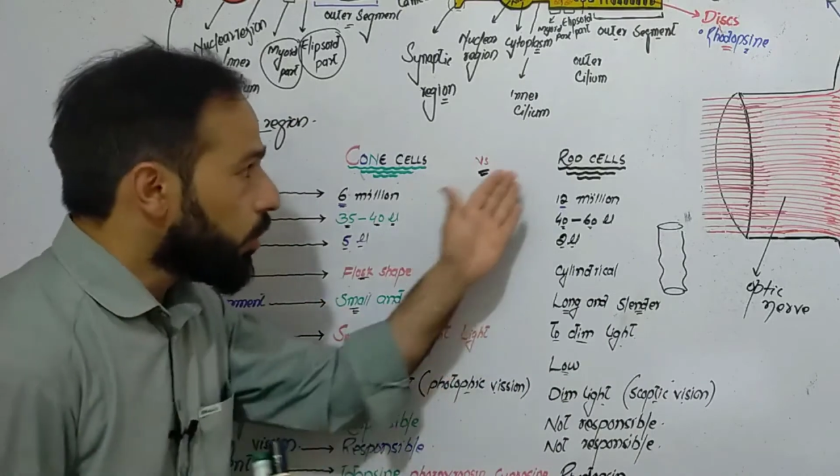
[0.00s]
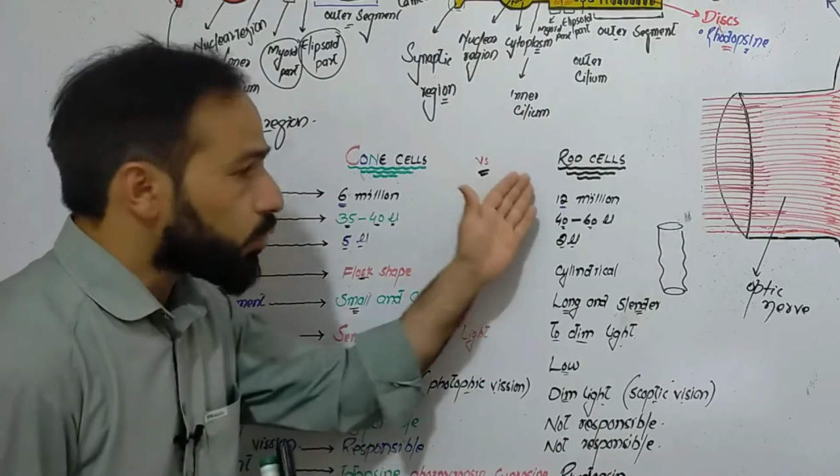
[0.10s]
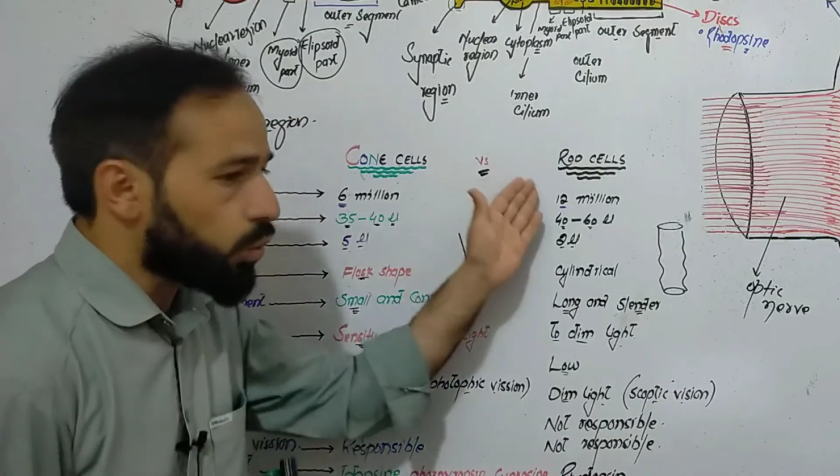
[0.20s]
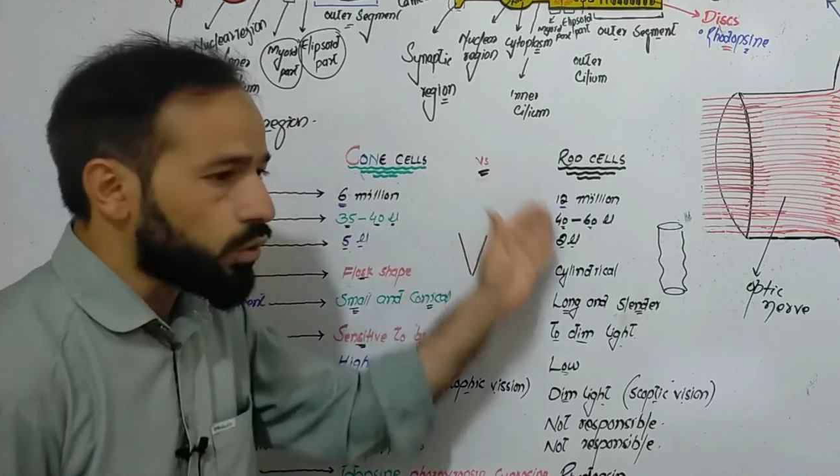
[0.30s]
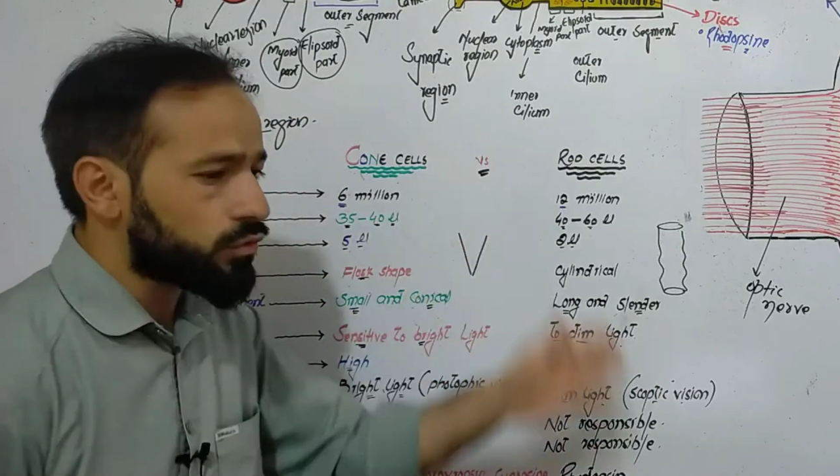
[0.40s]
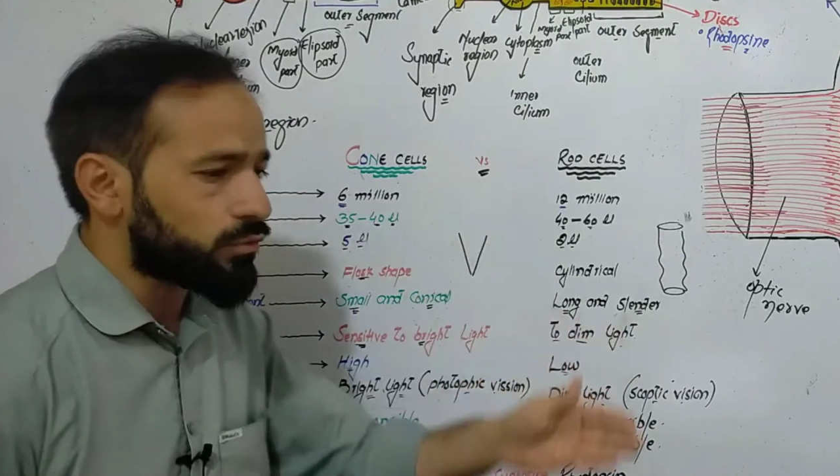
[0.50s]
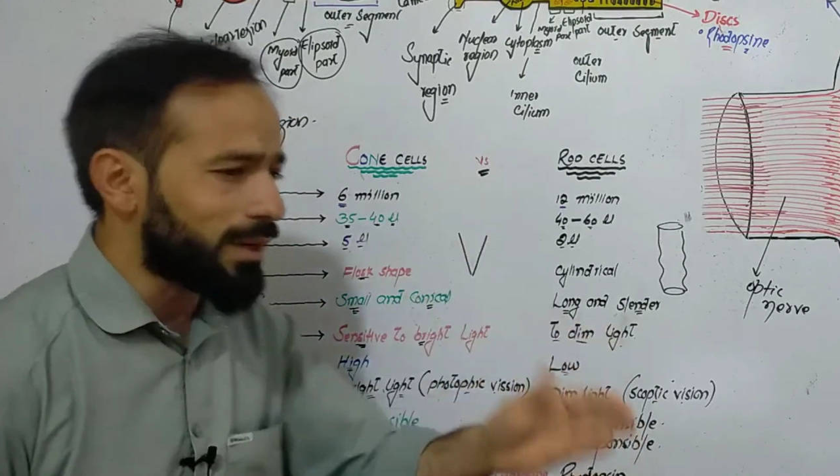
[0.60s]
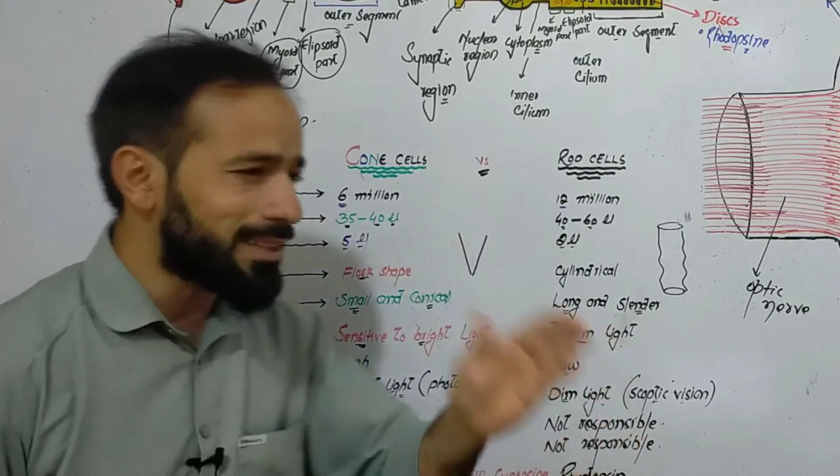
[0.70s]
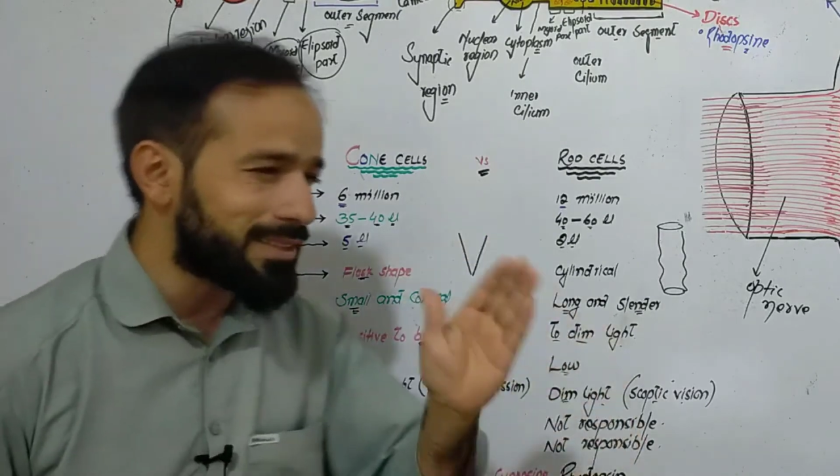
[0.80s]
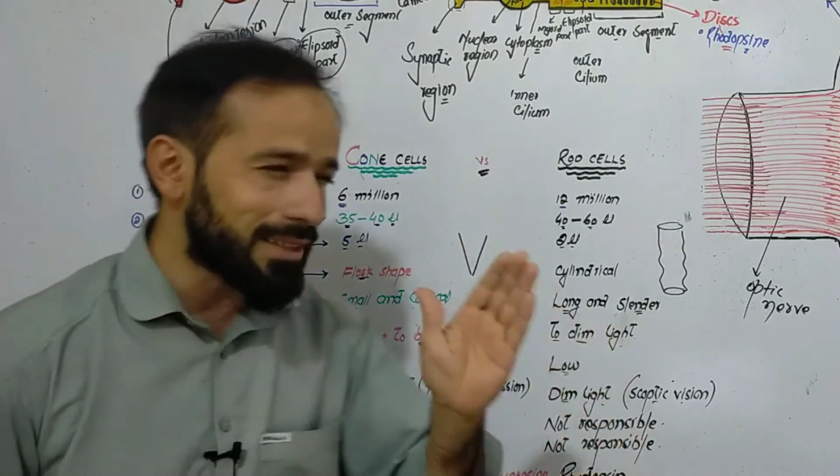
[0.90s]
Cones
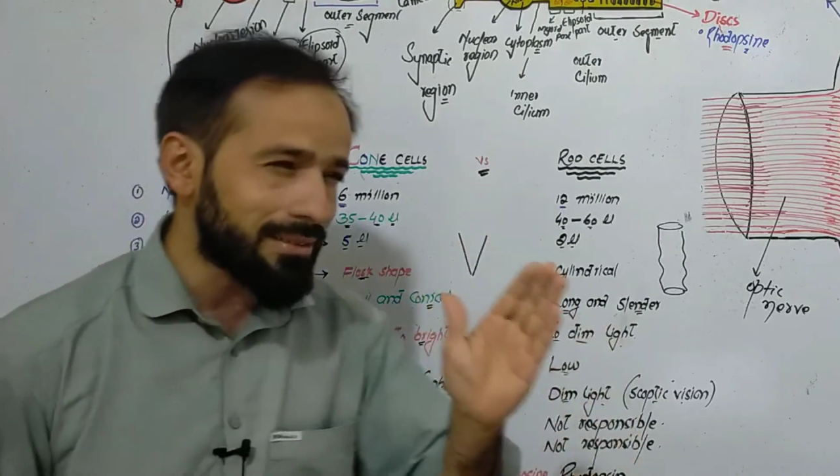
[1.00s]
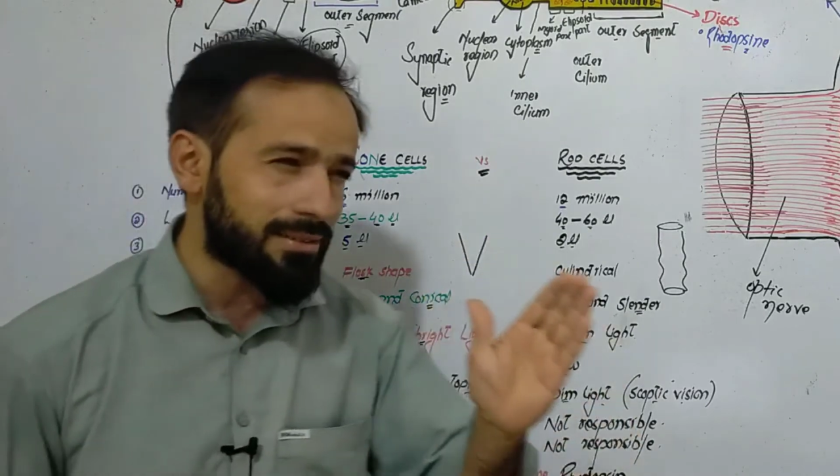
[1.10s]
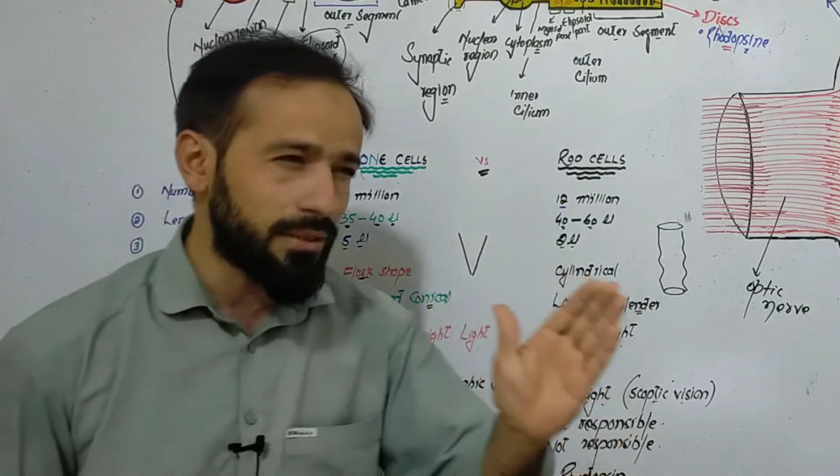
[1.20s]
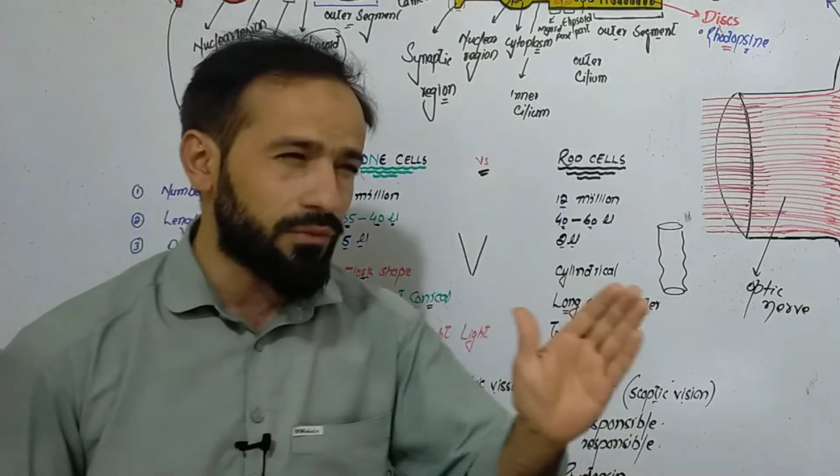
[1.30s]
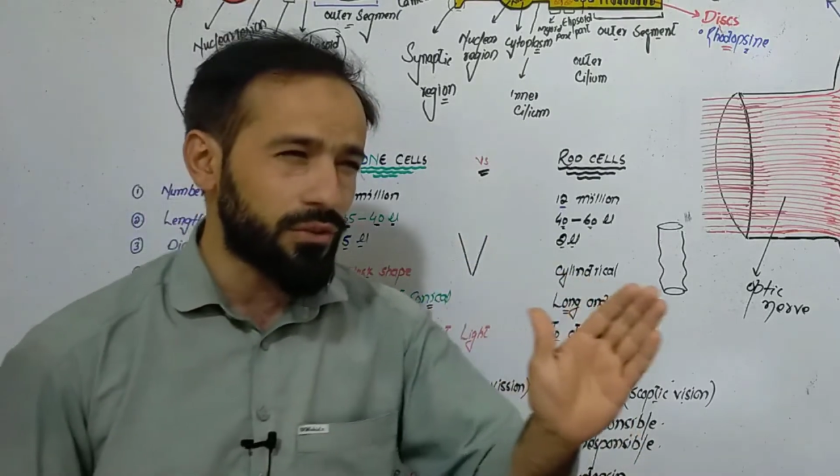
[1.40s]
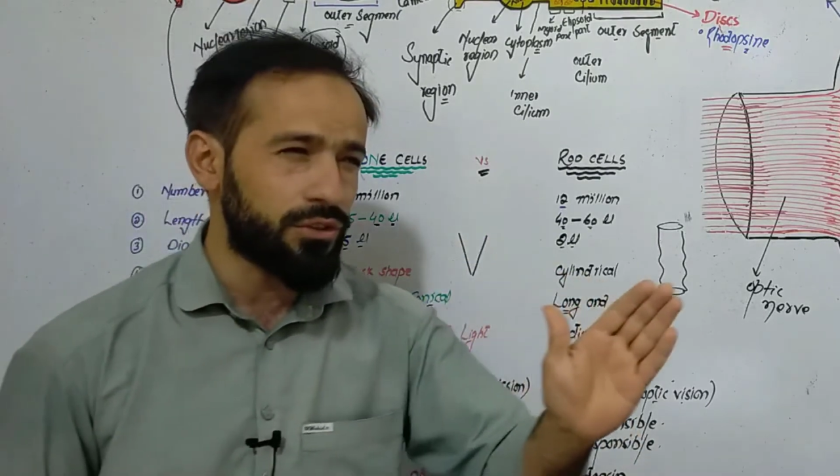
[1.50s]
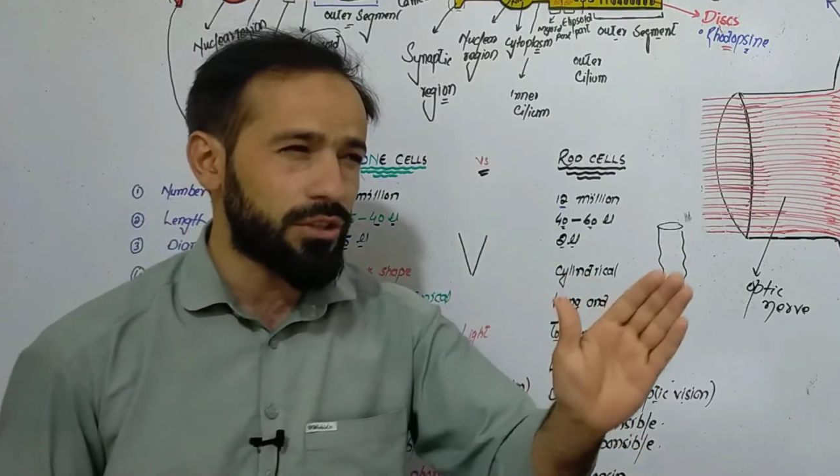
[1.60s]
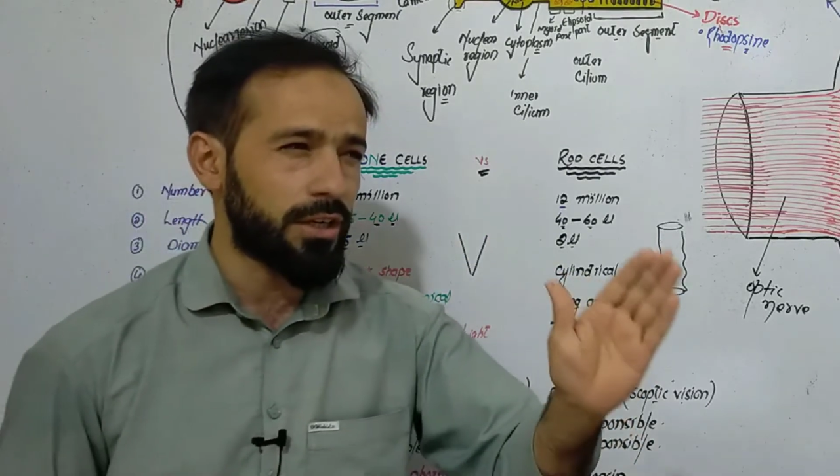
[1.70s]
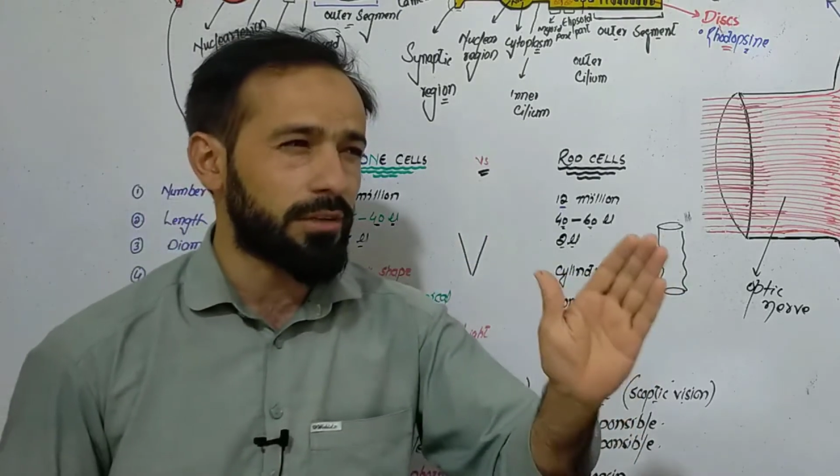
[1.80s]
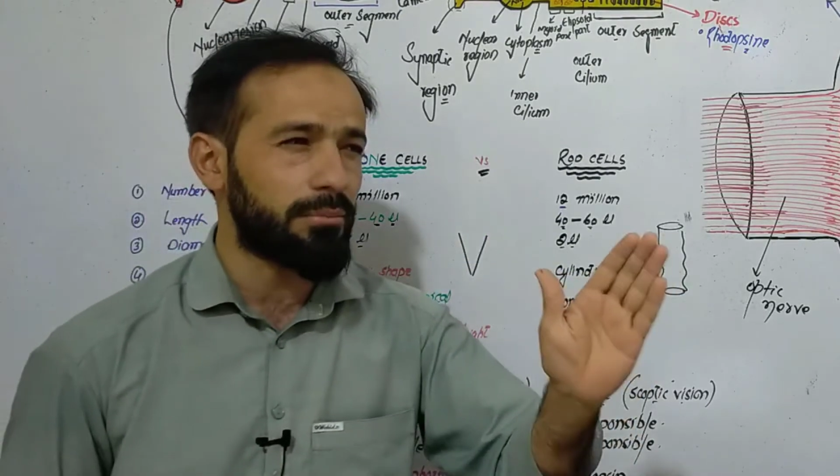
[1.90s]
will just
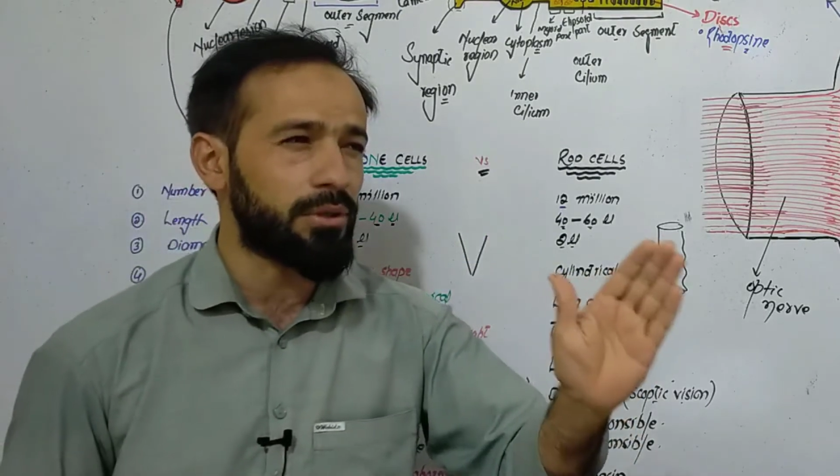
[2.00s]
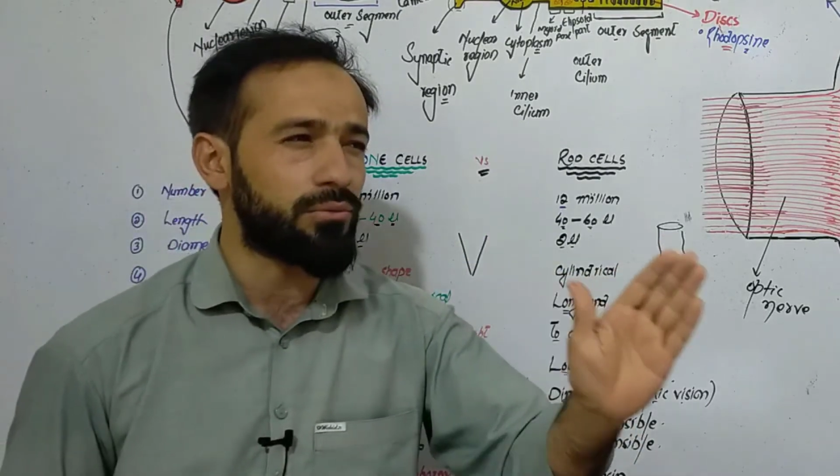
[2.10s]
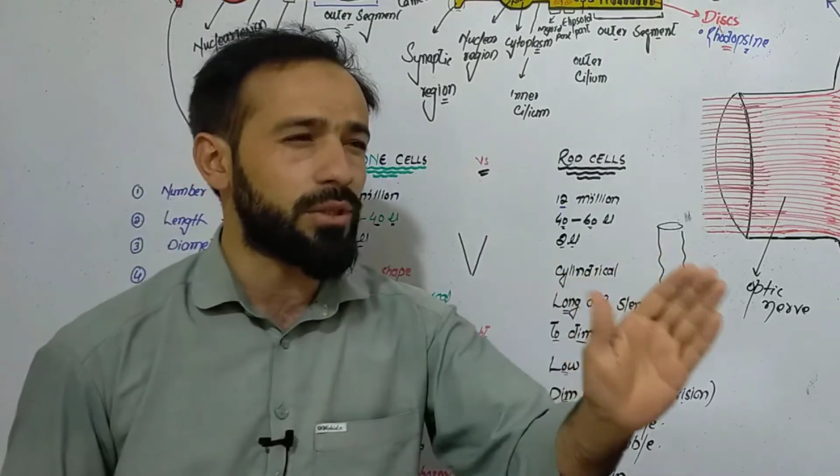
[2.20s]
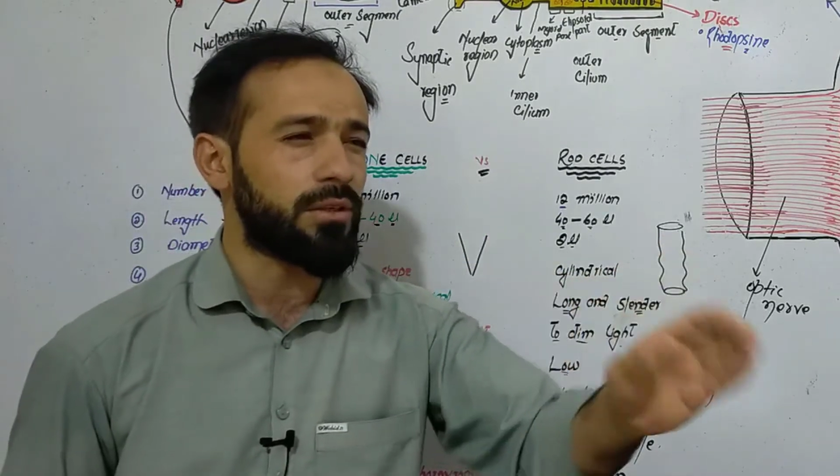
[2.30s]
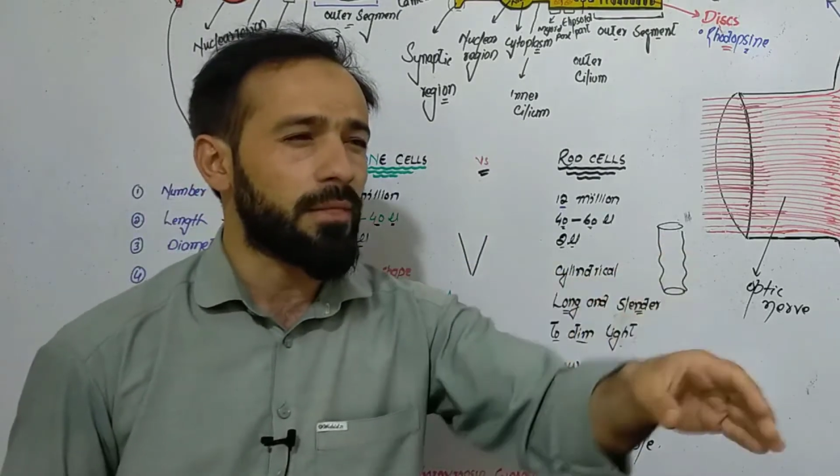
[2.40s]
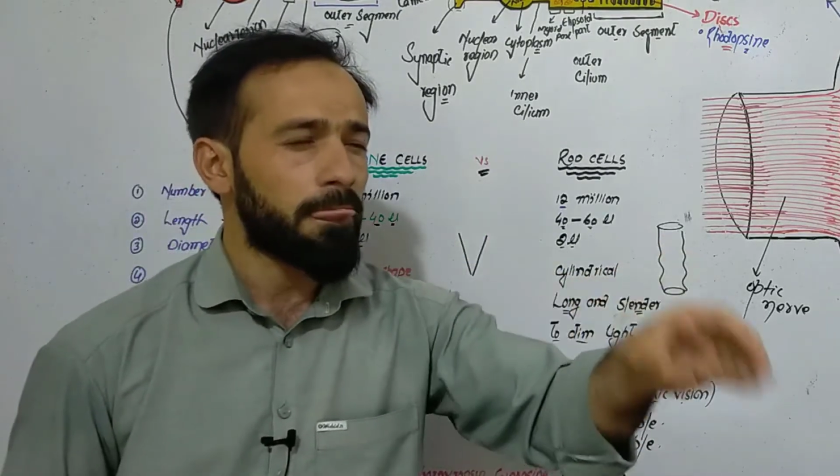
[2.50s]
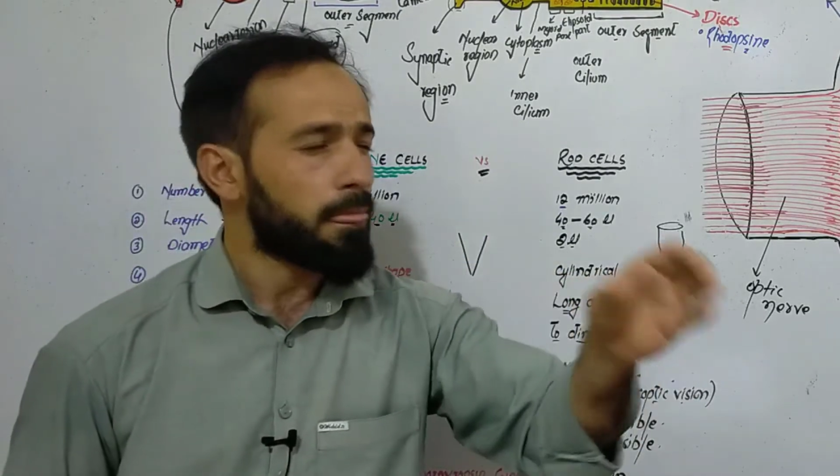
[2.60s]
differentiate between,